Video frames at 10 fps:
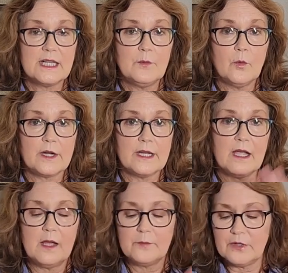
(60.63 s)
that I'm working
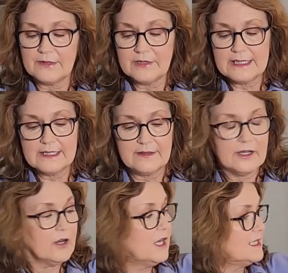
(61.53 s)
on, put everything in
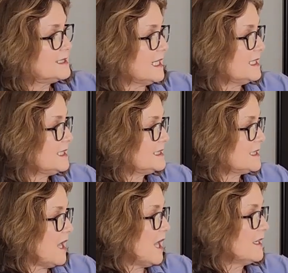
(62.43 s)
there, set it
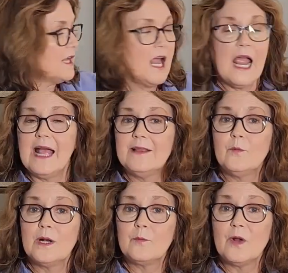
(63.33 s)
aside, and then
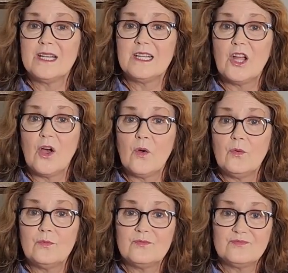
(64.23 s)
when I'm ready to
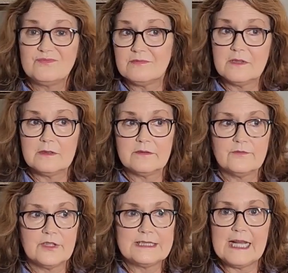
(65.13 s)
go
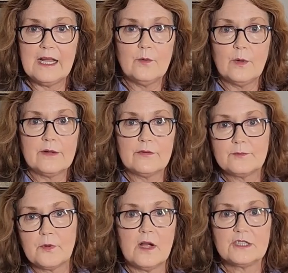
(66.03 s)
for the day, whatever
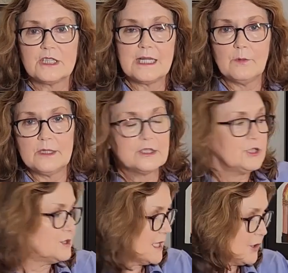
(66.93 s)
project I want to
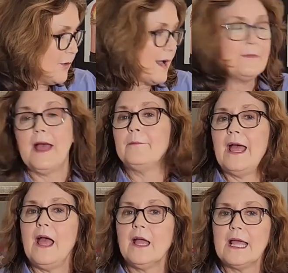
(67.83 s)
choose, I grab that
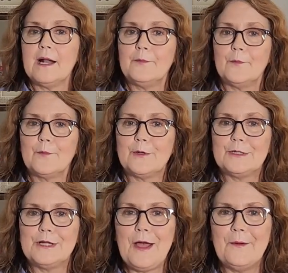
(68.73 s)
bag and I'm
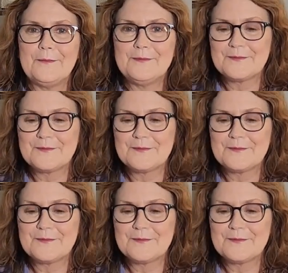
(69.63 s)
good to go.